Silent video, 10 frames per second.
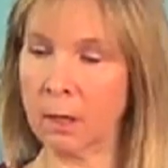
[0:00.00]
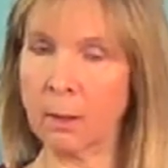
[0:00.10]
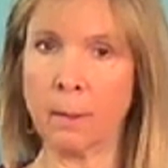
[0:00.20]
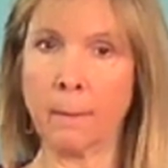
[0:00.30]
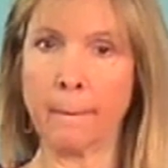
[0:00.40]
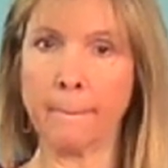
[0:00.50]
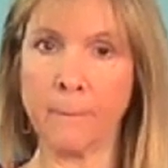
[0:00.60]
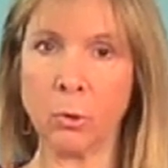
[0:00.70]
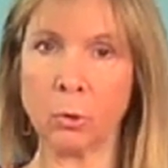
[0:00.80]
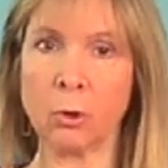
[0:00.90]

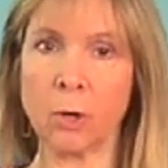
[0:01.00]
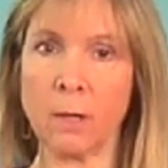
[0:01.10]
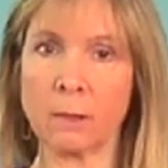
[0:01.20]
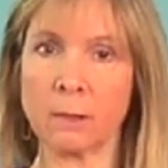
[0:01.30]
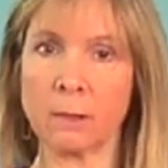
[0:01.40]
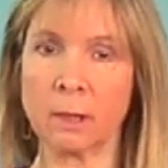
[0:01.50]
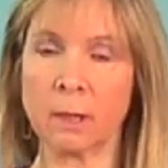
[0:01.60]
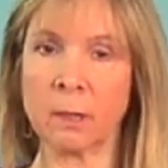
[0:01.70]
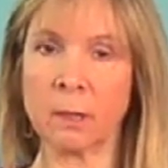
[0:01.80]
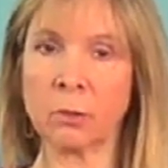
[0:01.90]
mudras
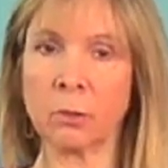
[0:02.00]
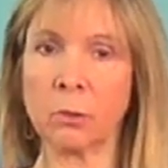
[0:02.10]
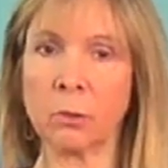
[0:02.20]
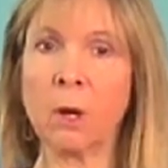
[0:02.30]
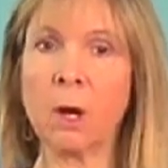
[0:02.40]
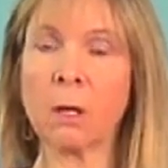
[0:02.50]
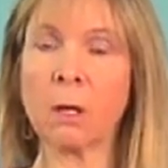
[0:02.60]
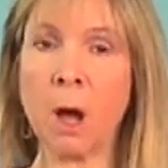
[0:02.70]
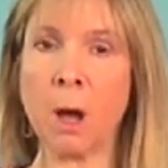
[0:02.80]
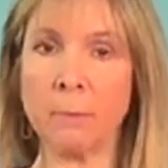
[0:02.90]
to
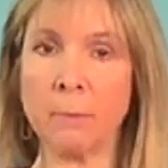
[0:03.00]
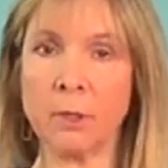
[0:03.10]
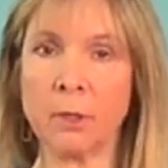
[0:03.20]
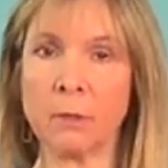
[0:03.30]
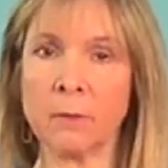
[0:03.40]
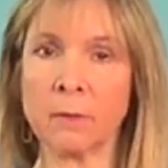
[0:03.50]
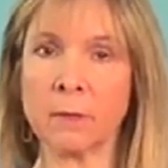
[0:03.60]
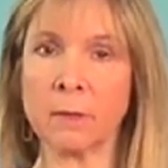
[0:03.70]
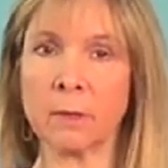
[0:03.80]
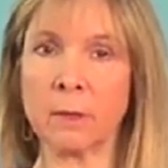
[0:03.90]
calm the nervous
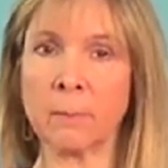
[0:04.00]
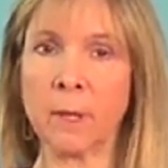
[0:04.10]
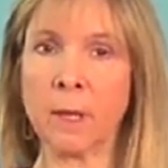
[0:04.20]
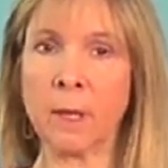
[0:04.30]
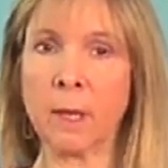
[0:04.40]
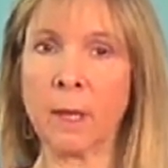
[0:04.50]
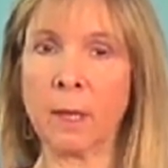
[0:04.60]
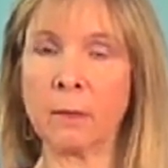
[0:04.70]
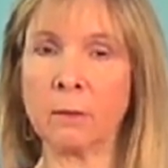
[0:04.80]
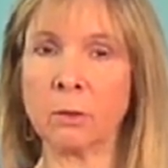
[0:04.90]
system
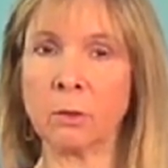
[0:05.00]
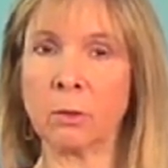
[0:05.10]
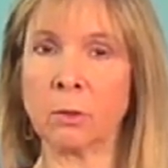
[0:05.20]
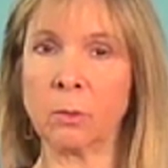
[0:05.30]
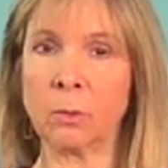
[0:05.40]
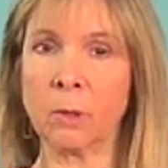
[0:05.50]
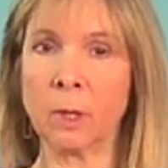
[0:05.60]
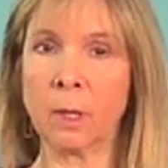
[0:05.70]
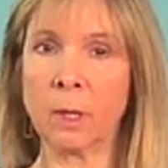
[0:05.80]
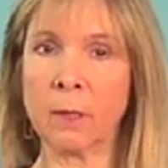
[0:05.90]
and to
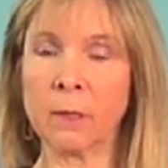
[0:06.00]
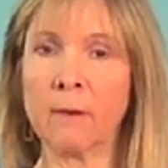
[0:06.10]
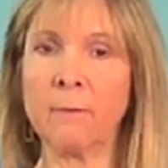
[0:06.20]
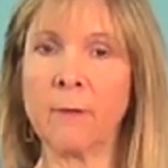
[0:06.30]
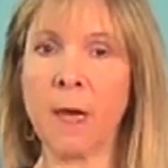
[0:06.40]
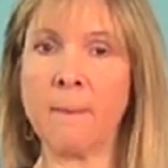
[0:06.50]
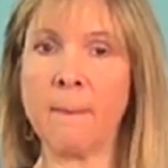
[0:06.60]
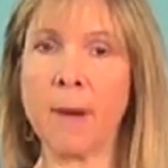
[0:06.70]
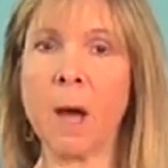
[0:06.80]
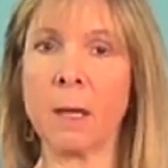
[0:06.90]
give that
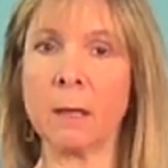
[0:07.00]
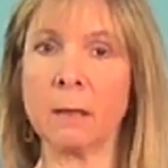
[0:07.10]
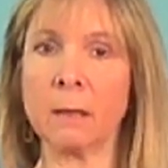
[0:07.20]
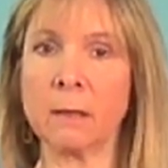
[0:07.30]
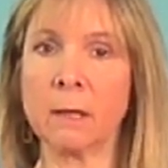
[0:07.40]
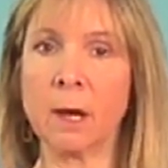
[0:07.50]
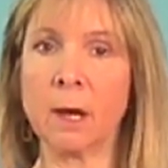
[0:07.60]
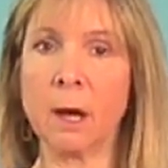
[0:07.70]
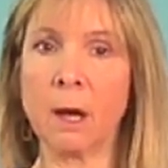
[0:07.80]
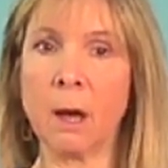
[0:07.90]
mind
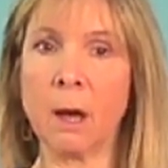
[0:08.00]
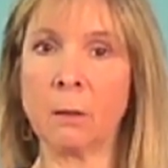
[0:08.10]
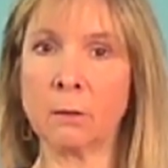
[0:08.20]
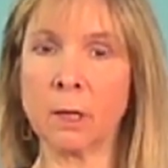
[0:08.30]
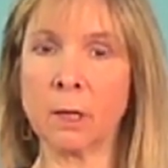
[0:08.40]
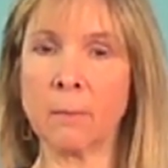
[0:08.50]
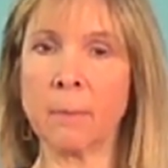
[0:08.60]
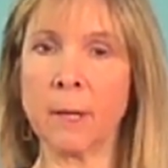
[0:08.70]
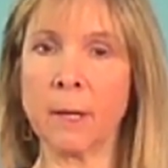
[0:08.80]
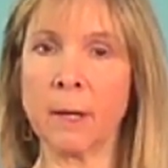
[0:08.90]
a little
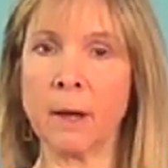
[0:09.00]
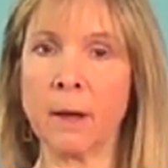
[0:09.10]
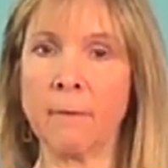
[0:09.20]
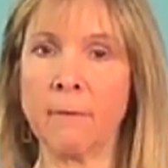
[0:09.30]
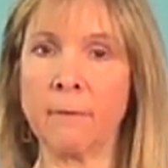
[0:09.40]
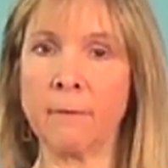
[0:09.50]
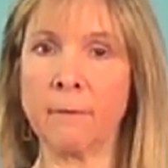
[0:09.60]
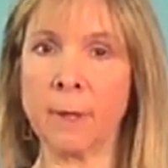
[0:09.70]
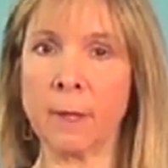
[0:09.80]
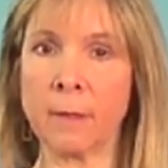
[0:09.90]
bit of
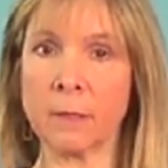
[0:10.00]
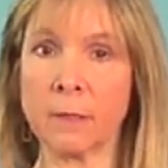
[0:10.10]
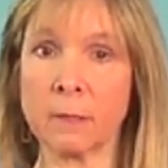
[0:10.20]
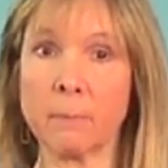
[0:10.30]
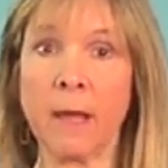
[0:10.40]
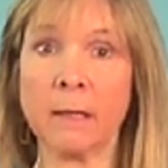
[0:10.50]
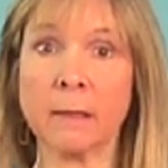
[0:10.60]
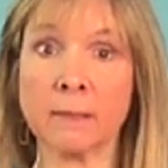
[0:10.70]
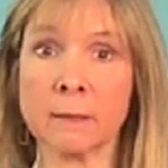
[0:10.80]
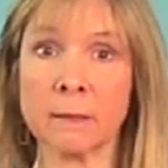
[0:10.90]

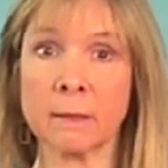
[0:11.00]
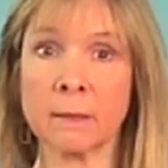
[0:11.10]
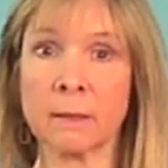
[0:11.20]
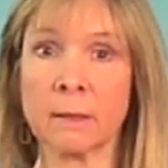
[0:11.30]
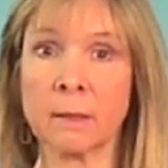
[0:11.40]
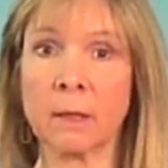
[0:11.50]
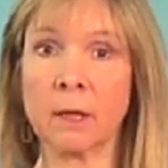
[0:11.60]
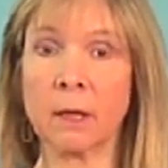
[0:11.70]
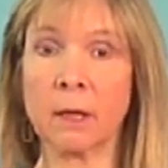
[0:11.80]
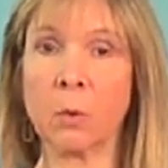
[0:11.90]
space
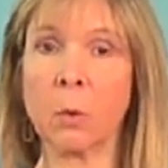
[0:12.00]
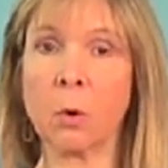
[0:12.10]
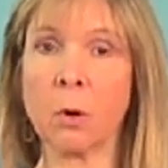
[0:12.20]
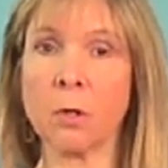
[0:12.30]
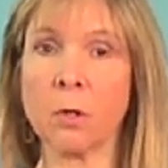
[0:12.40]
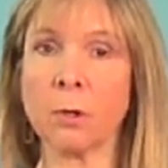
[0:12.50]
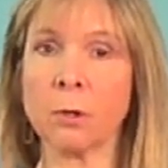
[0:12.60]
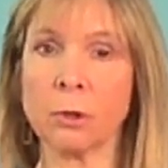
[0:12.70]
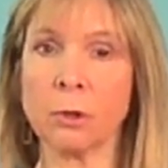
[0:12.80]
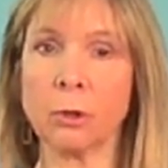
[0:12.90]
in order
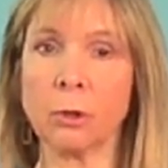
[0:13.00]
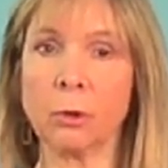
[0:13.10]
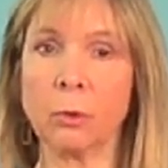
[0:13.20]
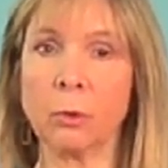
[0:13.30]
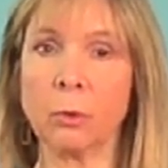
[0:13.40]
to